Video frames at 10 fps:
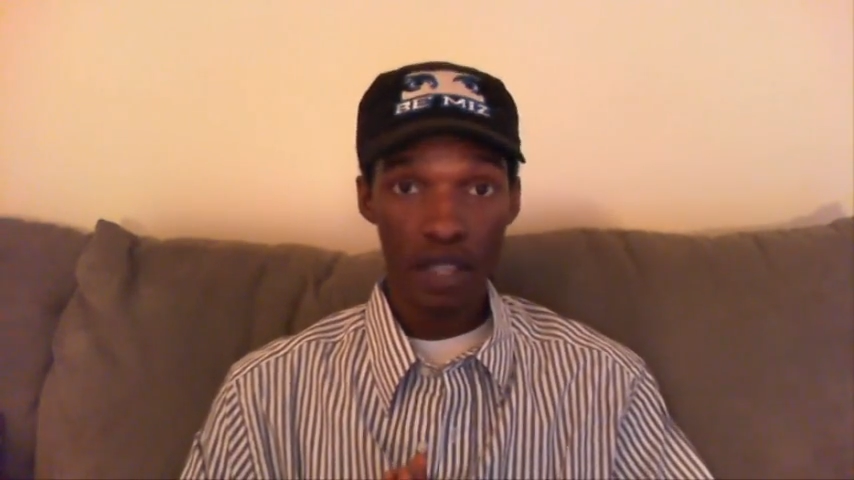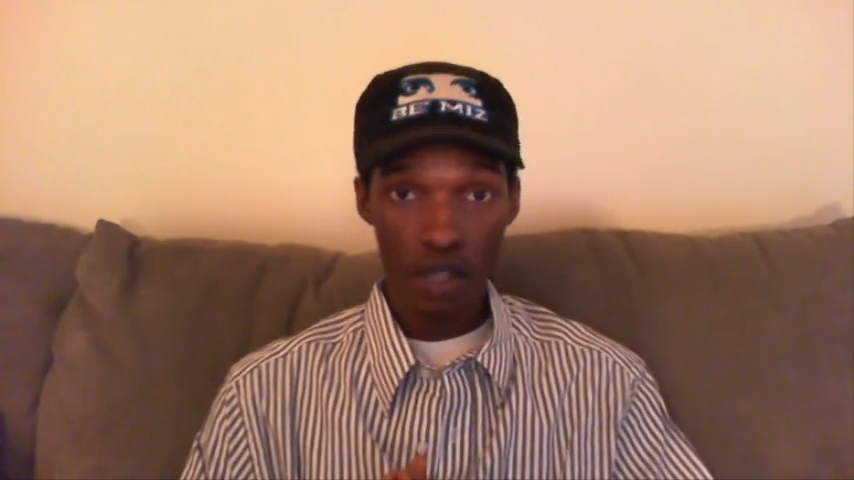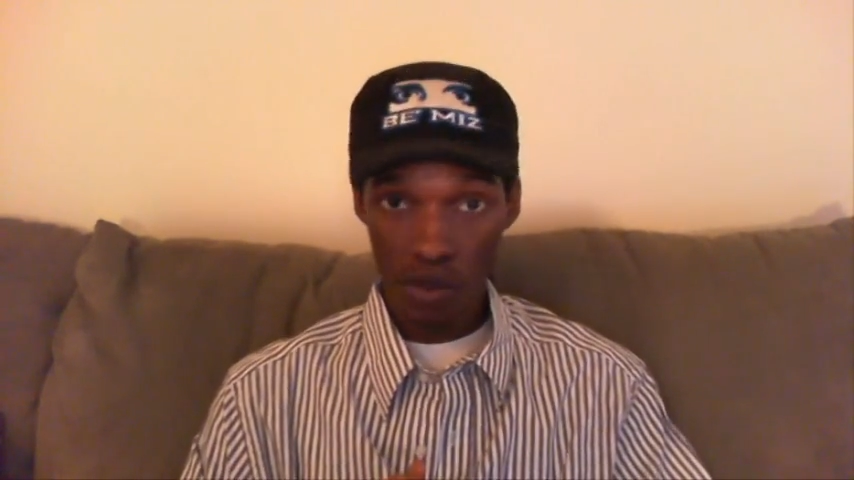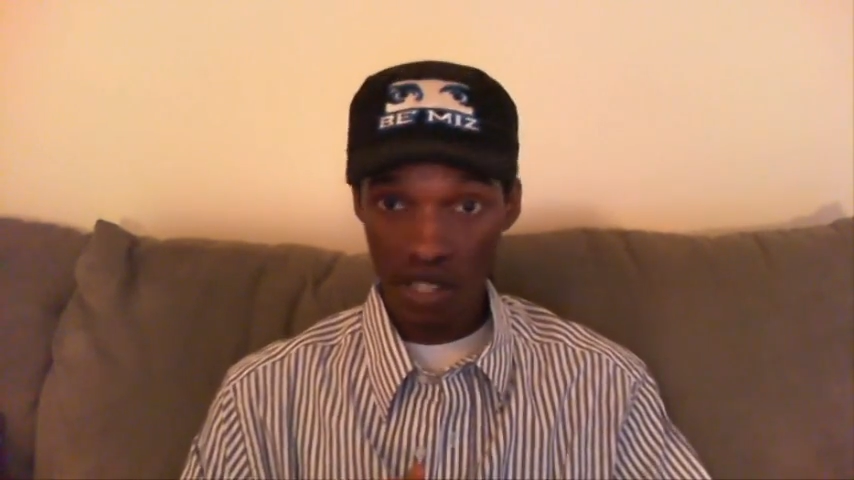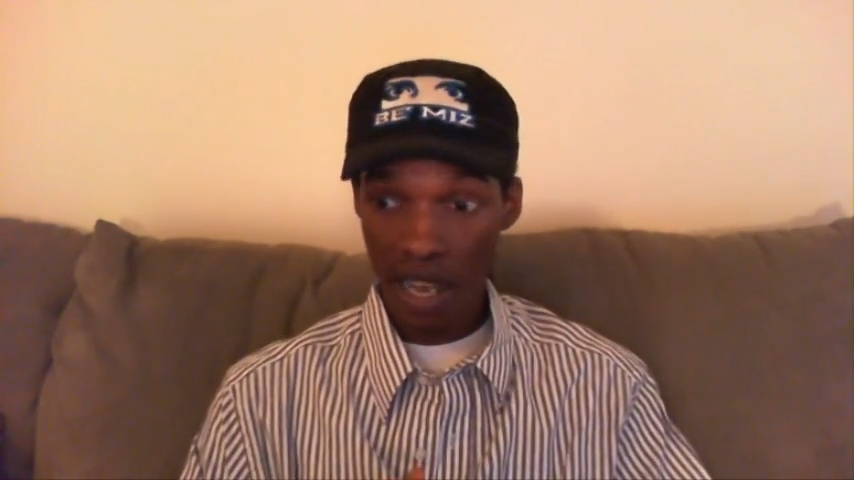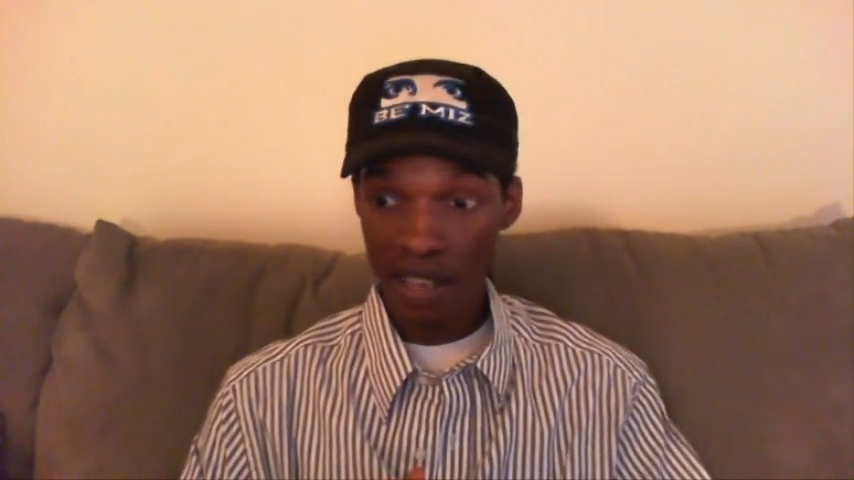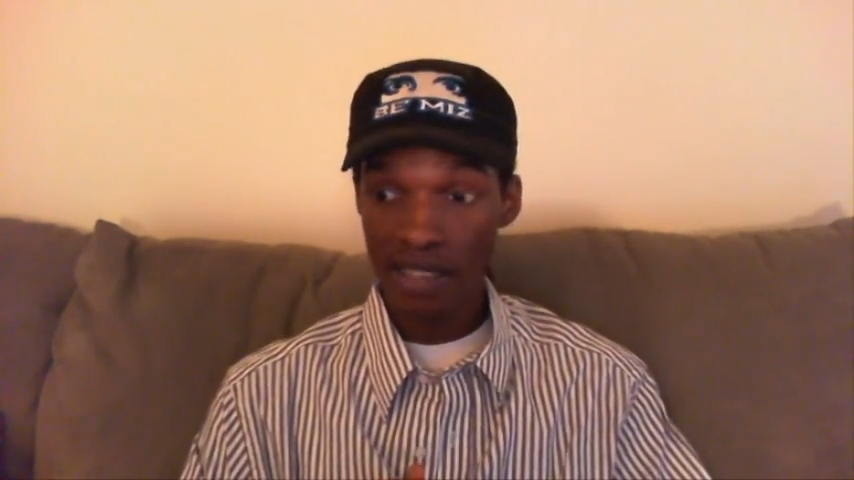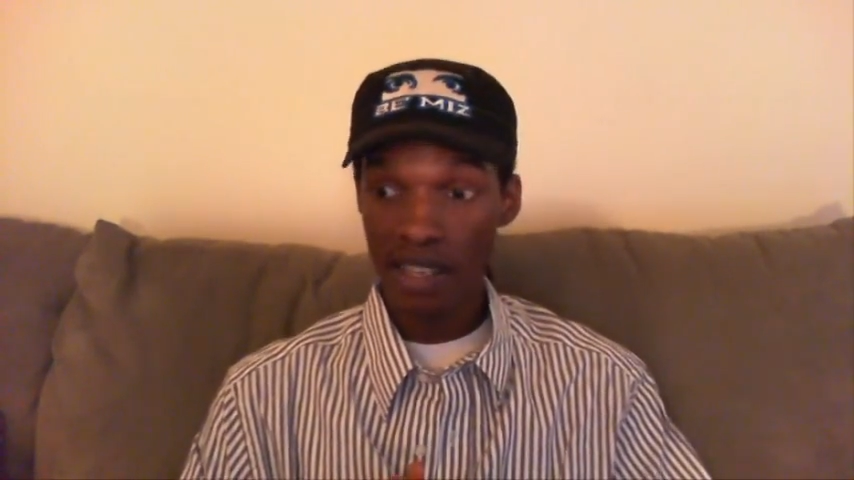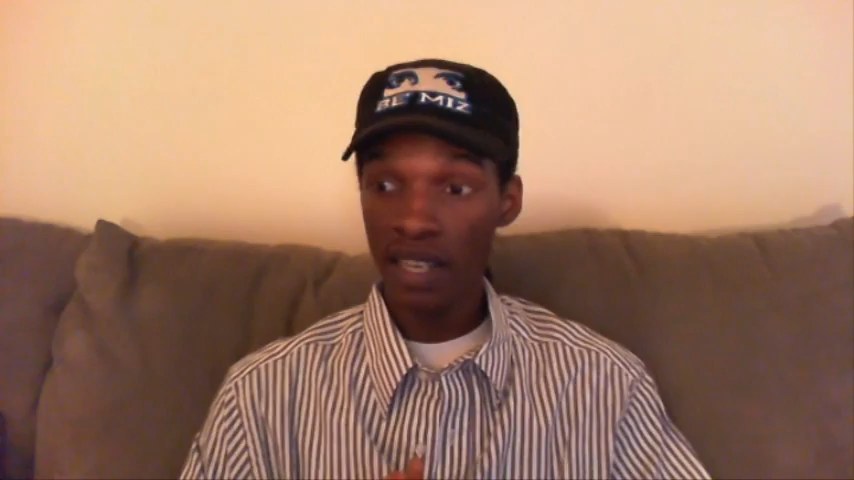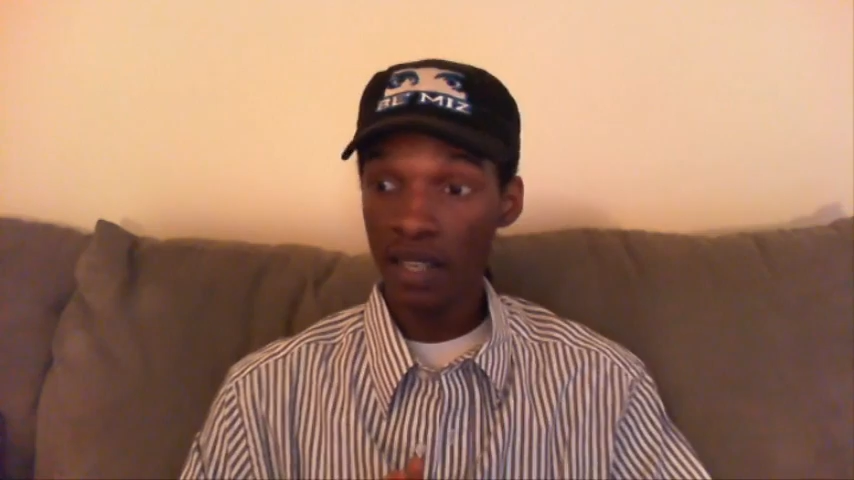So John
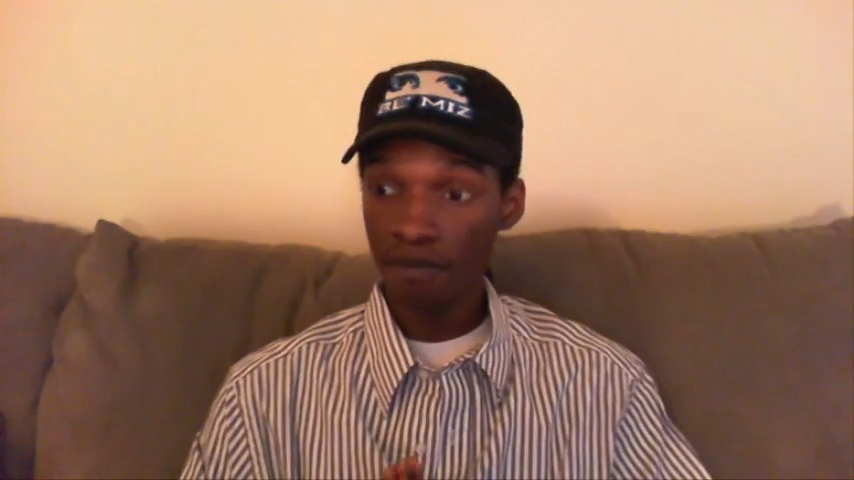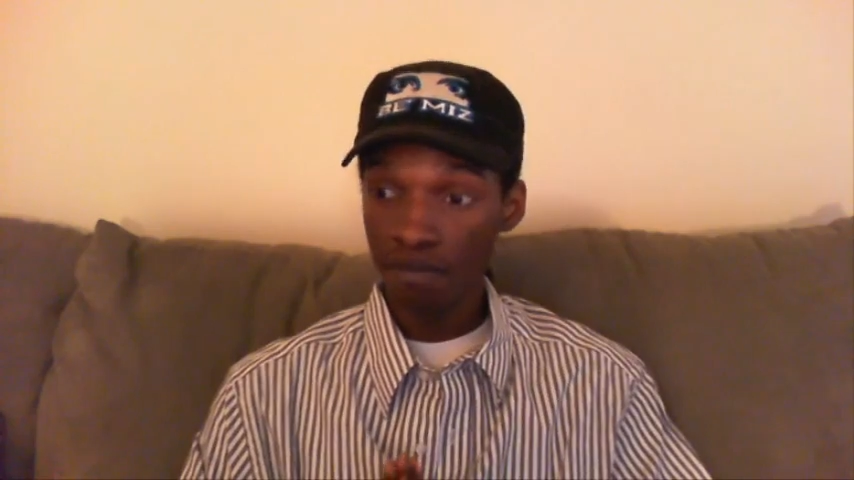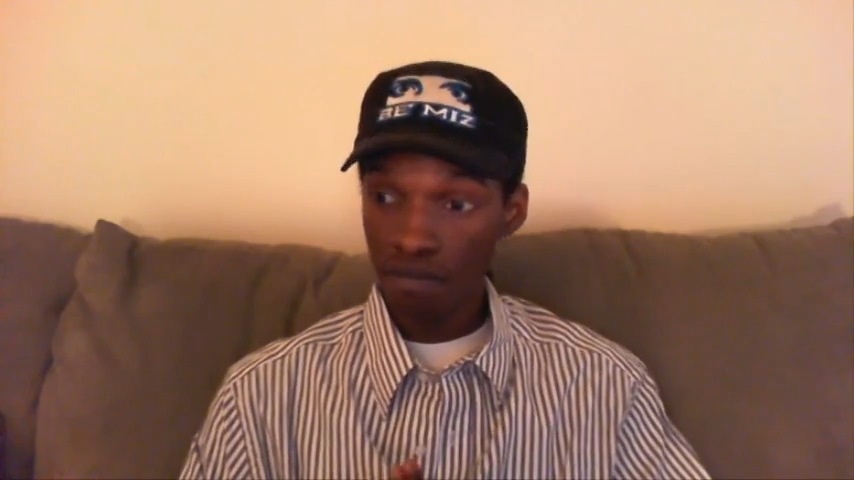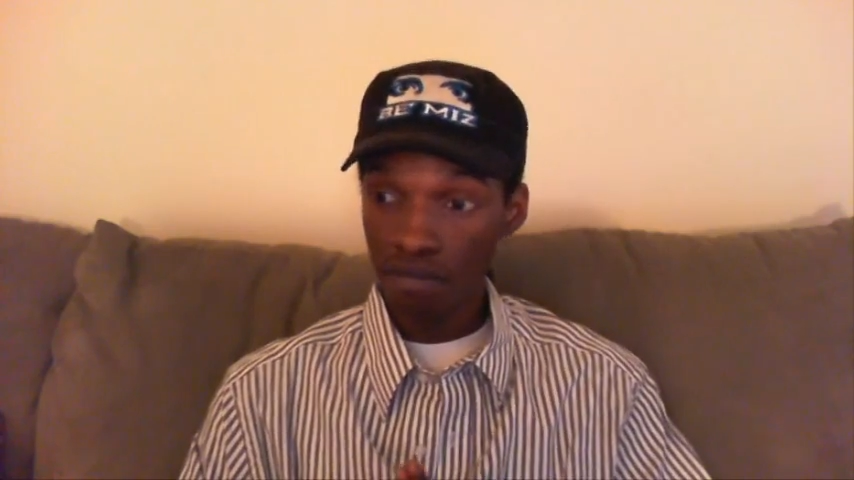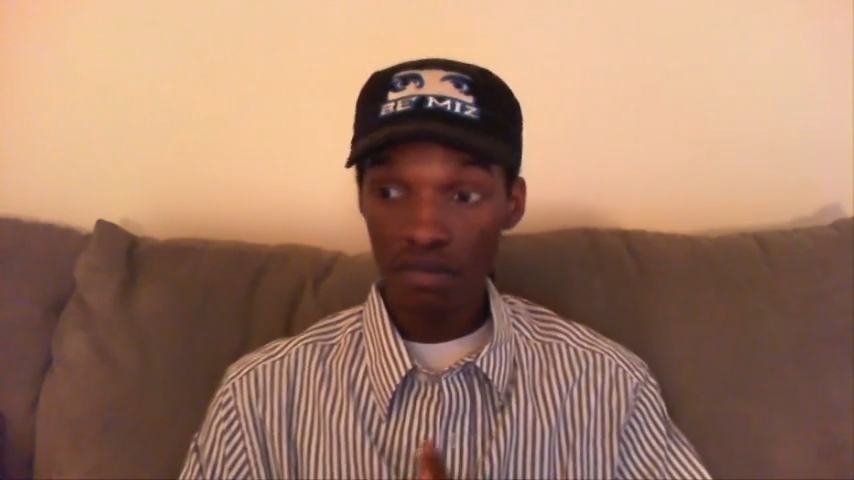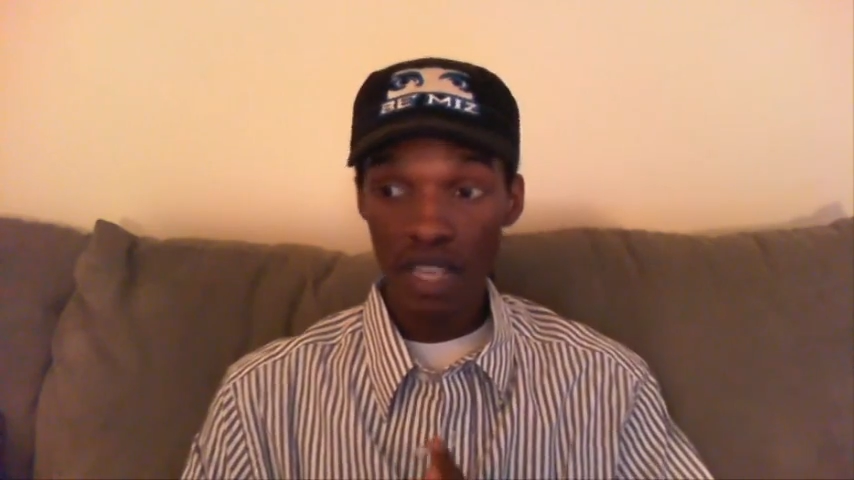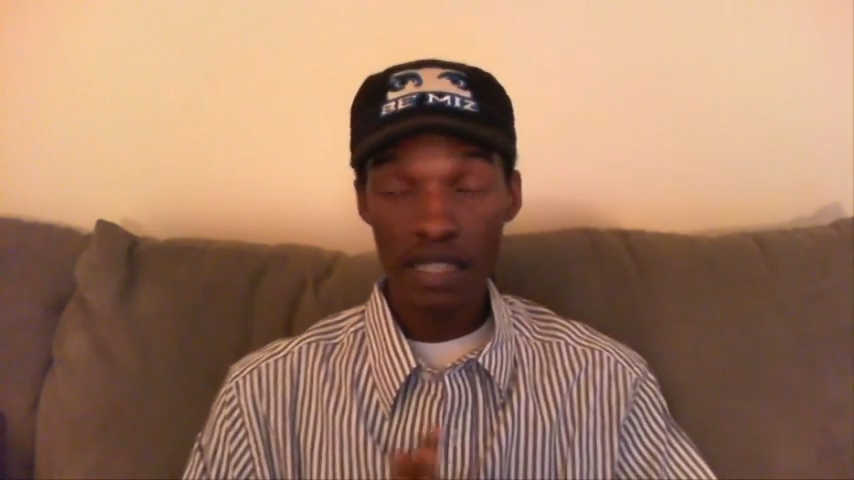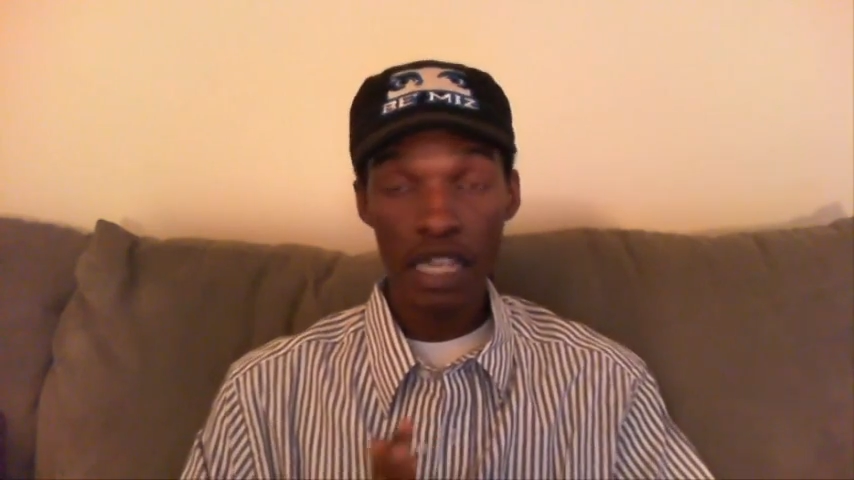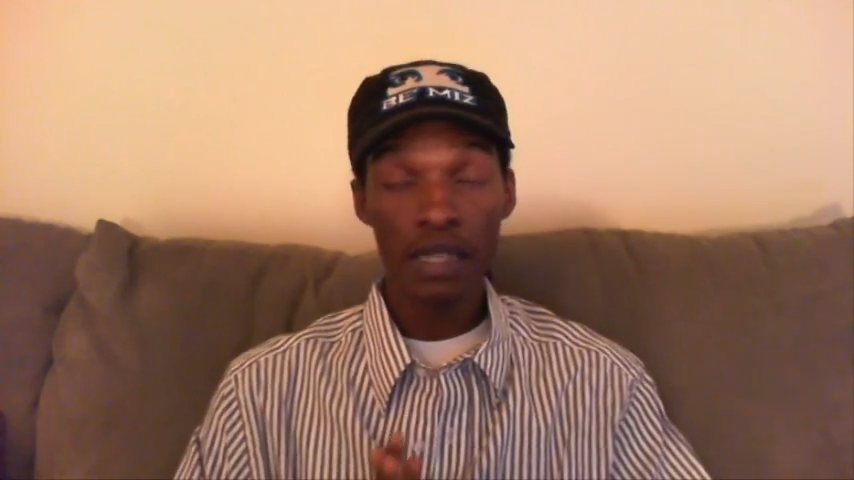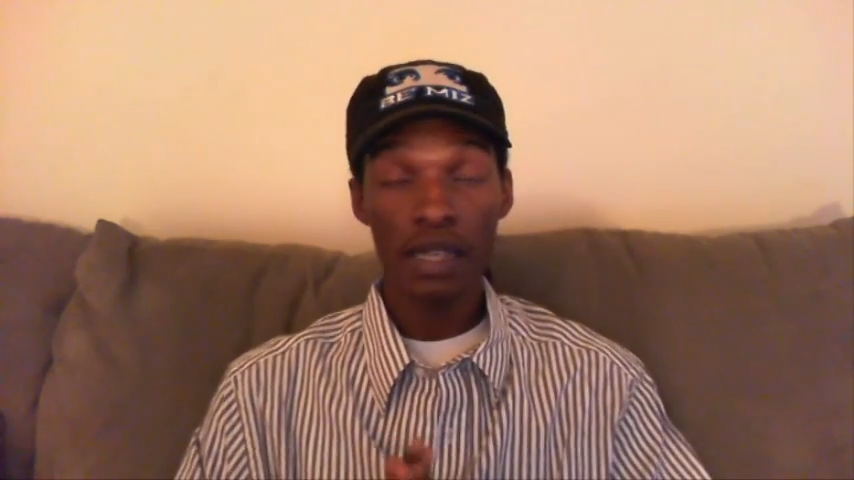Cena, it
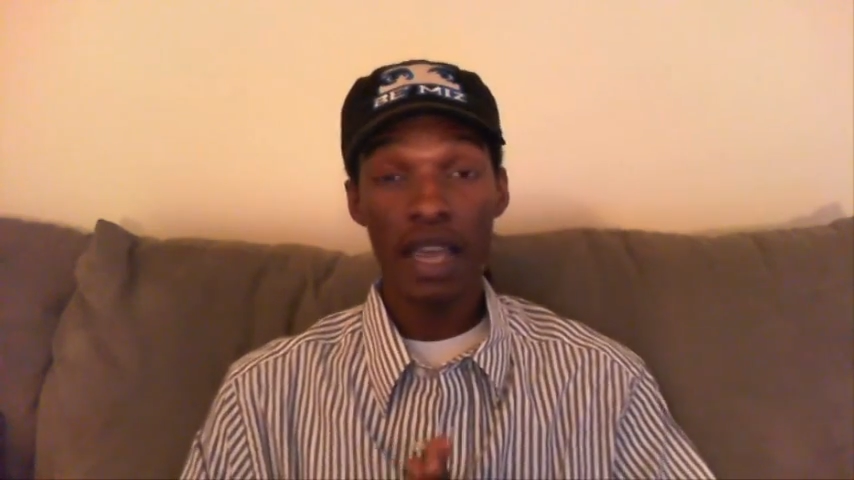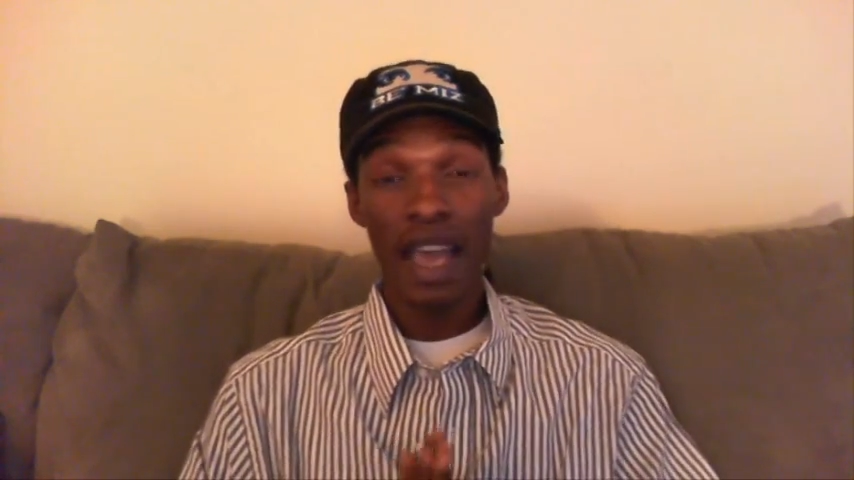seems like